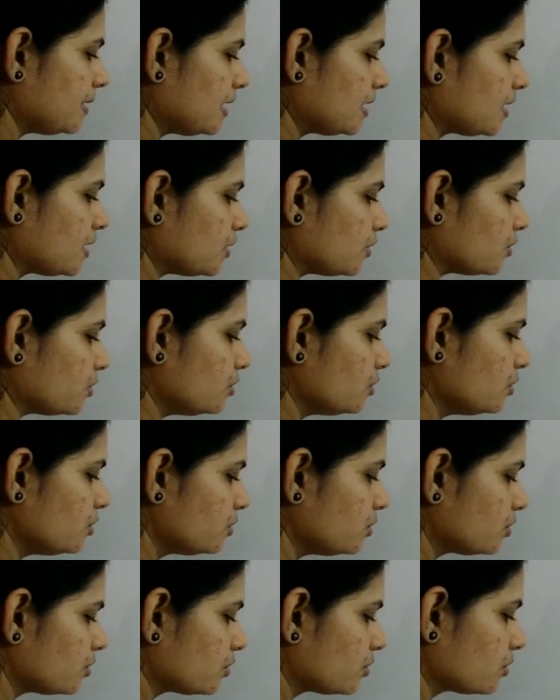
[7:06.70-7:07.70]

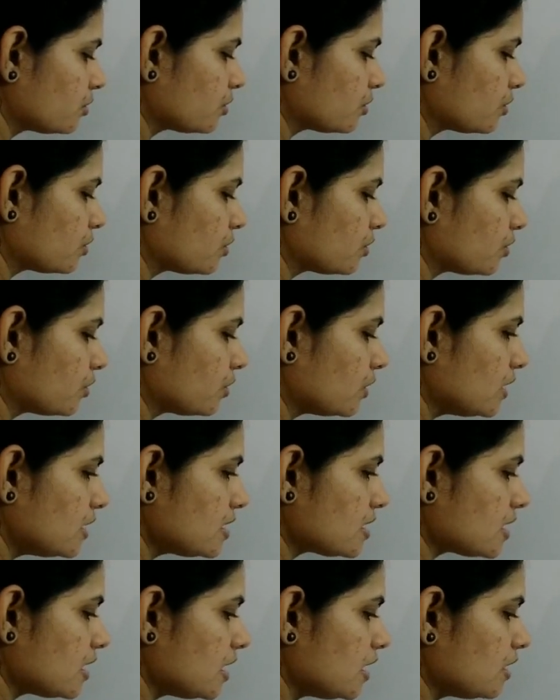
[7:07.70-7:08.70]
PQ
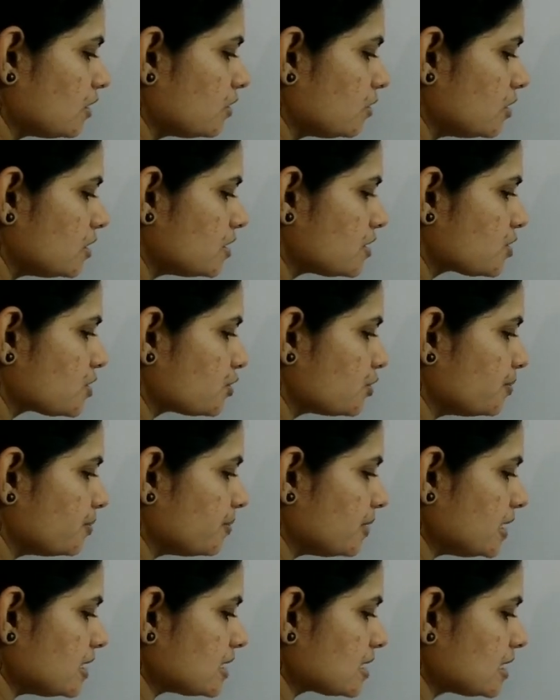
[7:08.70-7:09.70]
is equal to
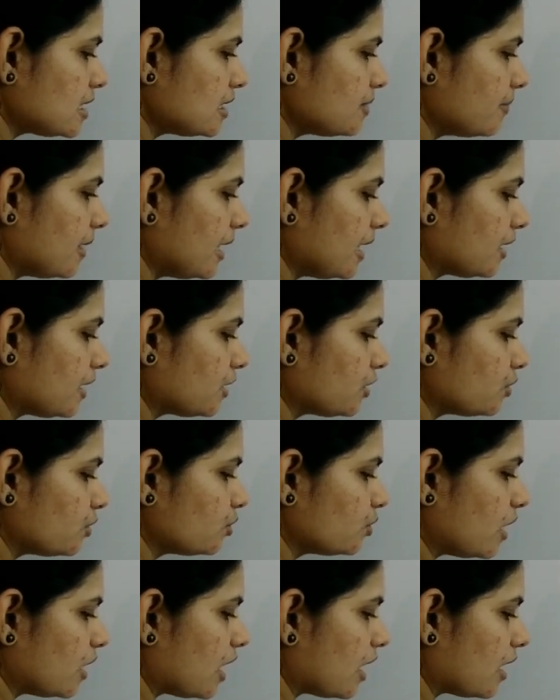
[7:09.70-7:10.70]
BC by
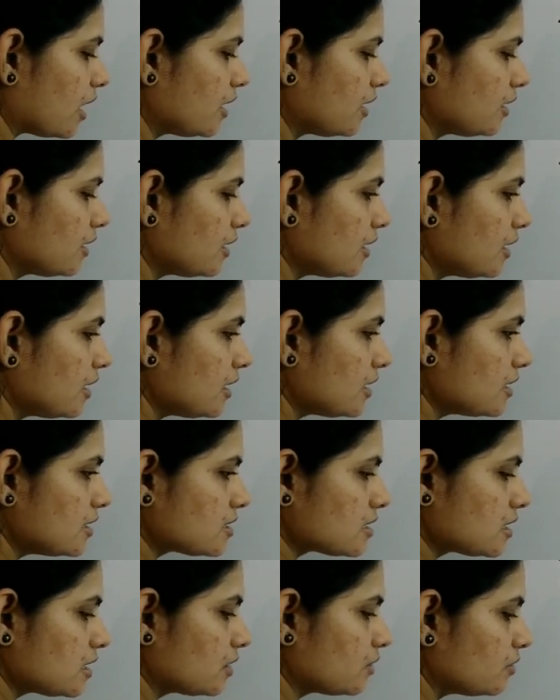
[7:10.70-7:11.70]
QR
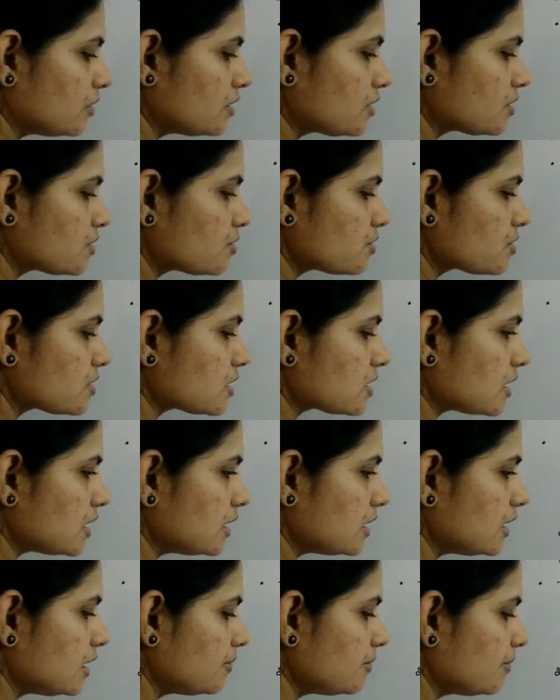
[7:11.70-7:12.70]
is equal to
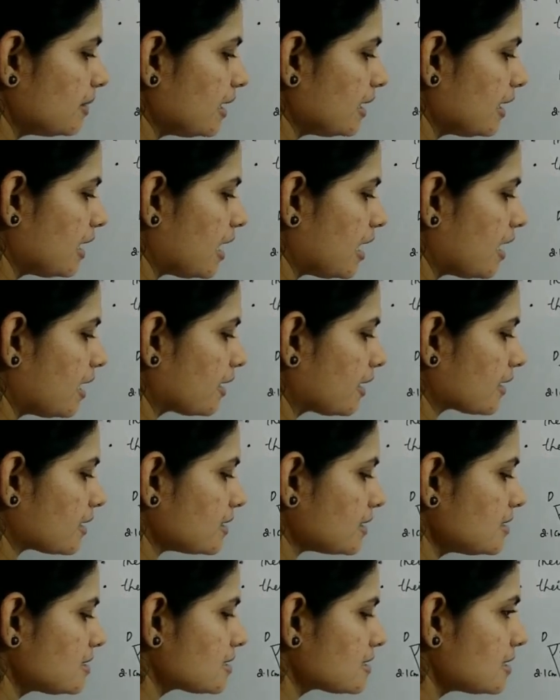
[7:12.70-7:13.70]
CD by
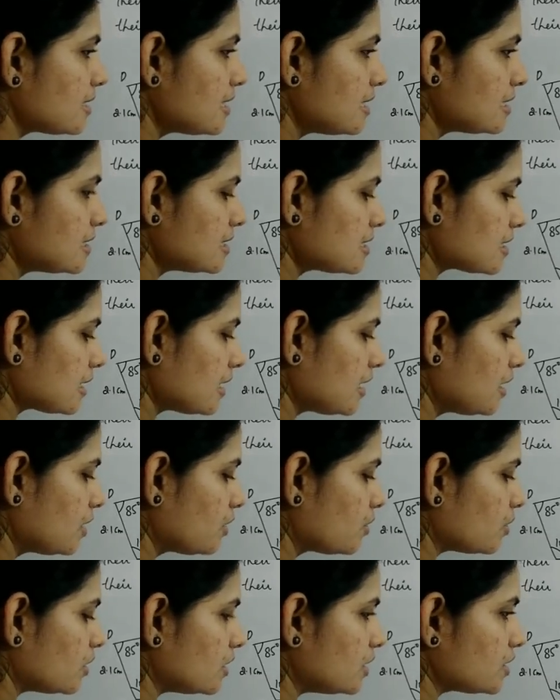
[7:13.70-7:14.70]
RS is
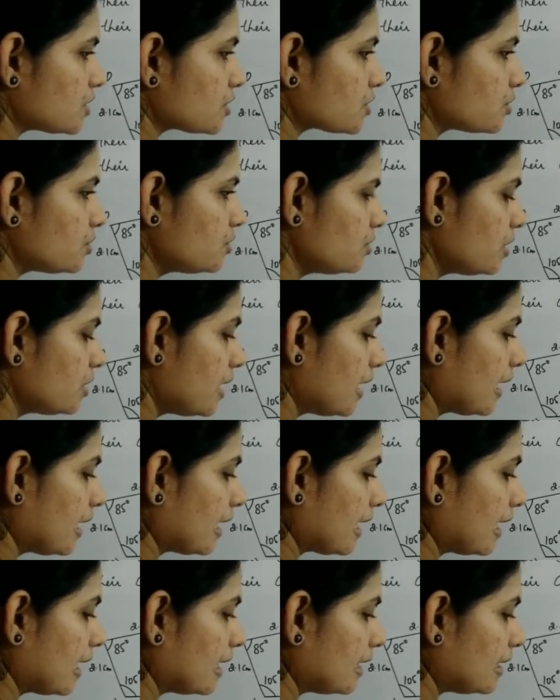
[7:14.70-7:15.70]
equal to
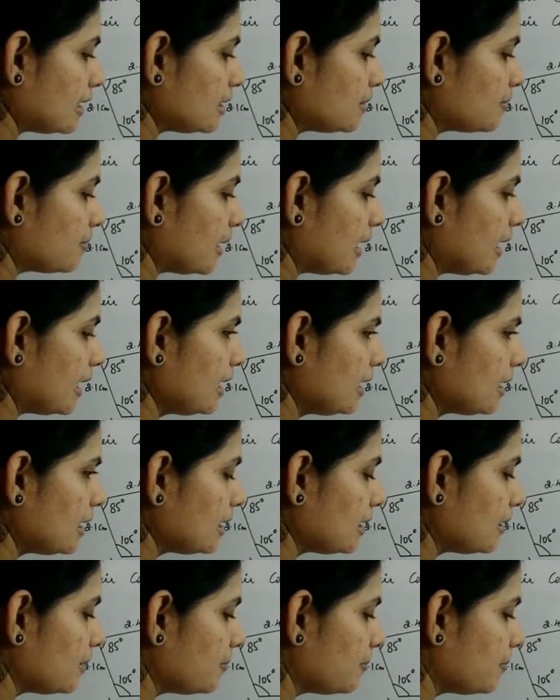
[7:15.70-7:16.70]
AD by
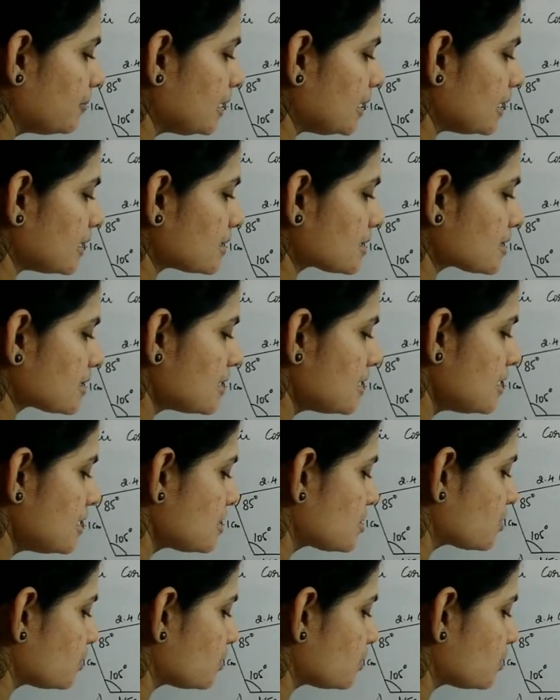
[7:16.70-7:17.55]
PS.